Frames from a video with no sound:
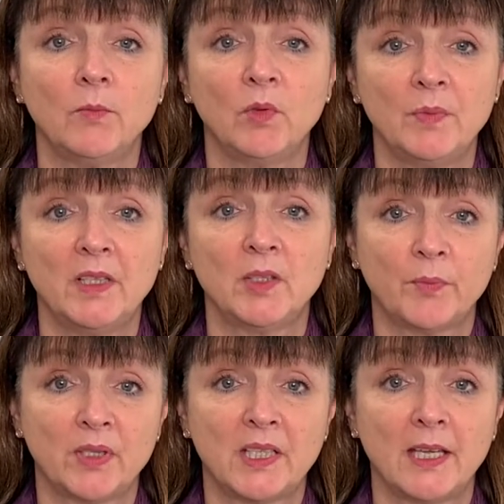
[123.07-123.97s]
will be
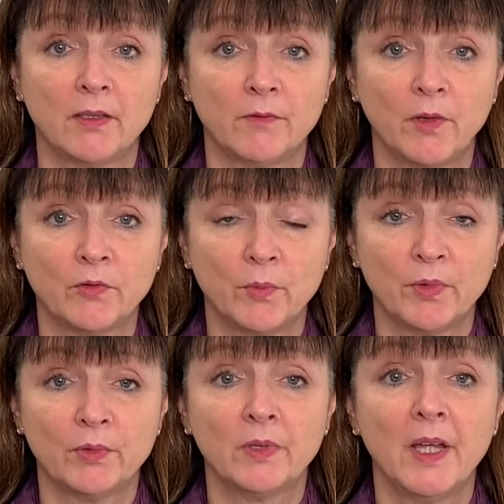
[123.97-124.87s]
to protect the
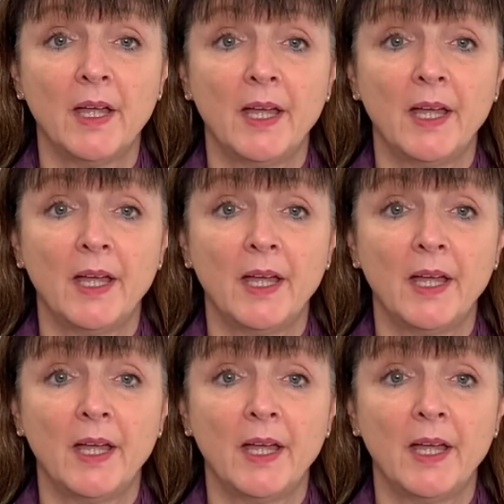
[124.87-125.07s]
vulnerable